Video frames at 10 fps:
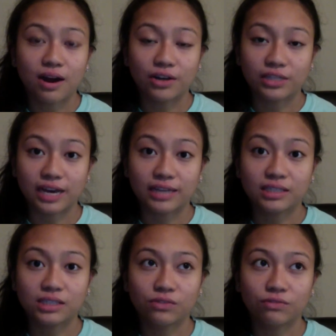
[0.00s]
our
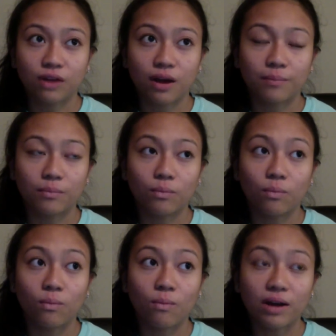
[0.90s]
test from
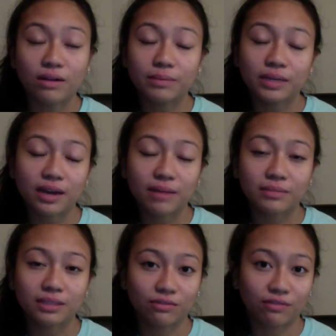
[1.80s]
1
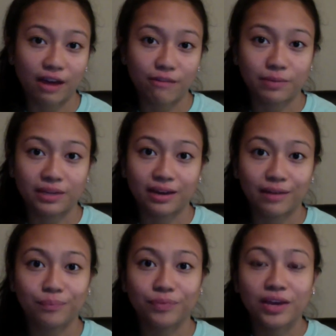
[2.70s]
p.m. to 5
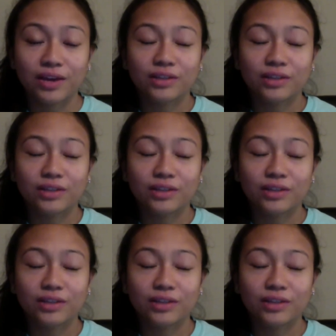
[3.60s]
p.m.